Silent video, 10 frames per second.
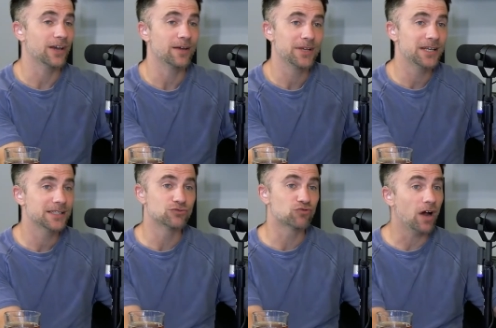you. I mean,
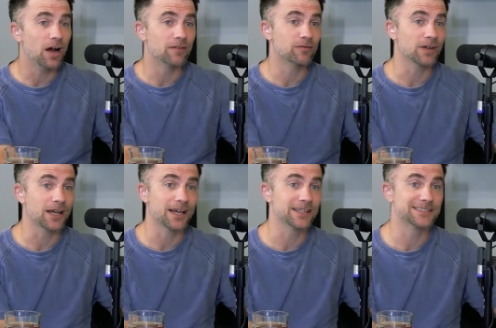it's rough.
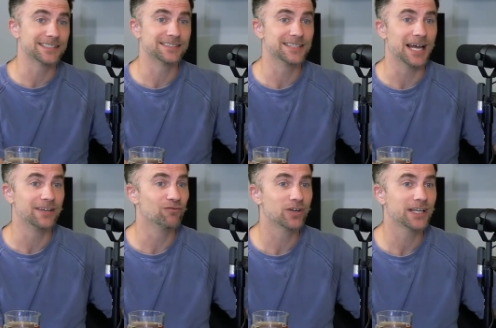Like I
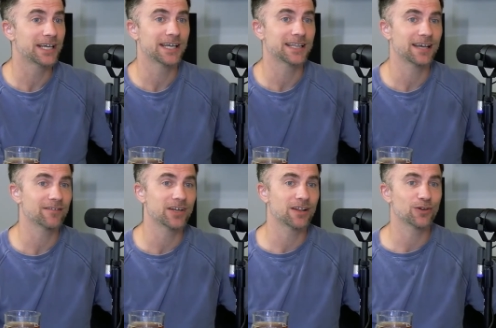really can't think
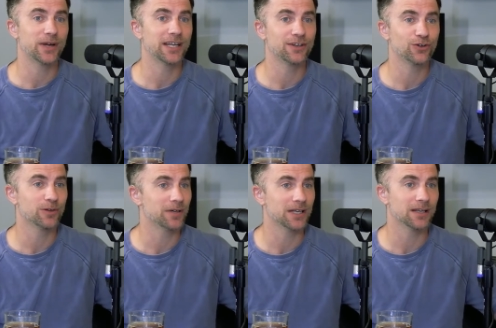of another way to do
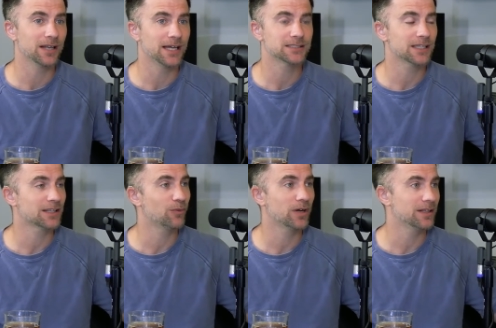it. But nights
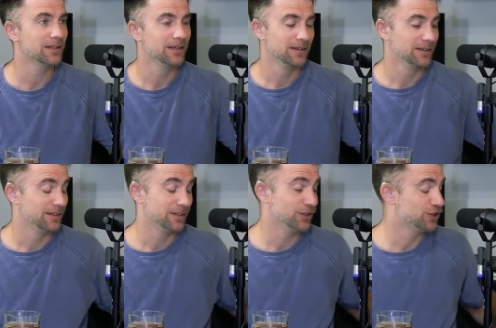like the one,
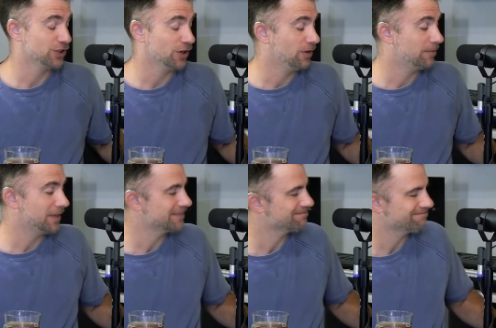your show, I'm
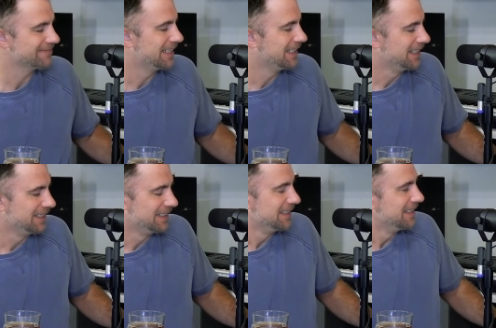like,
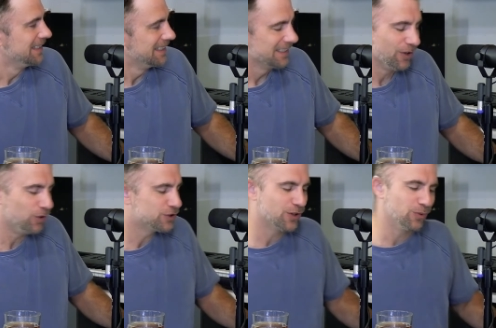
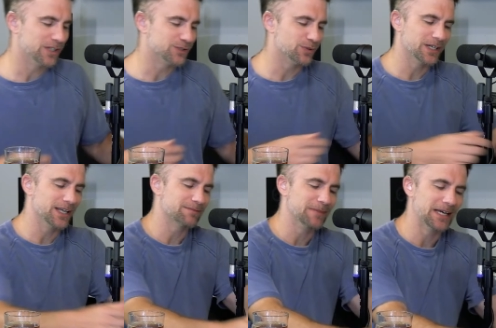those are the ones where you're
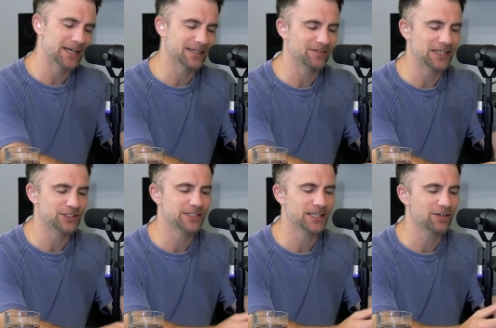like, man, if I
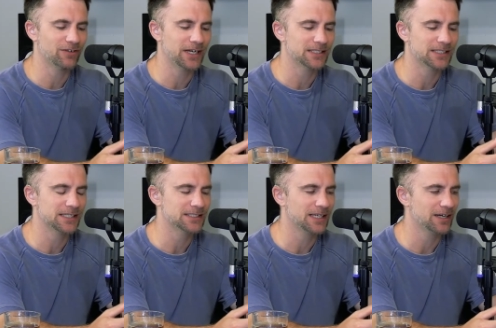just did the greatest
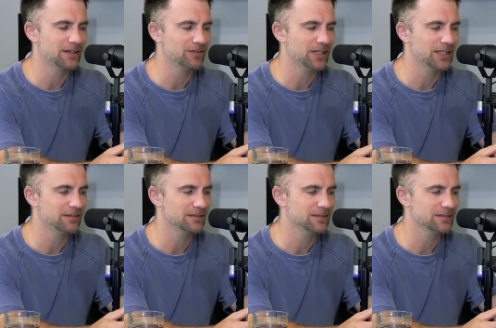hits, I could have
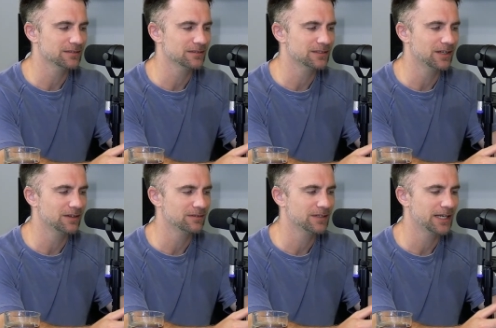really,
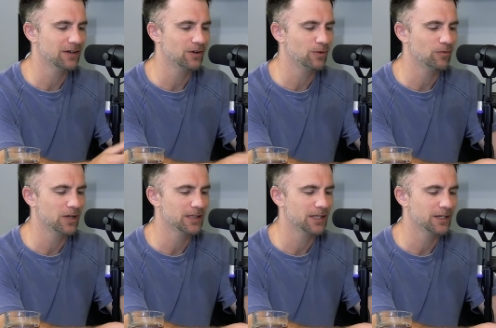hit a home
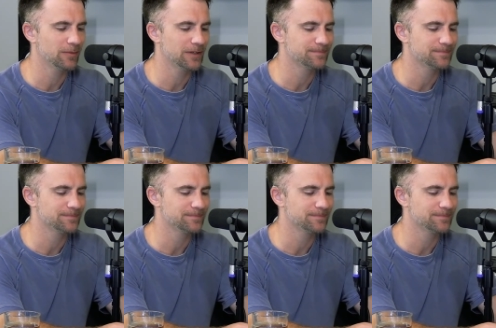run there. But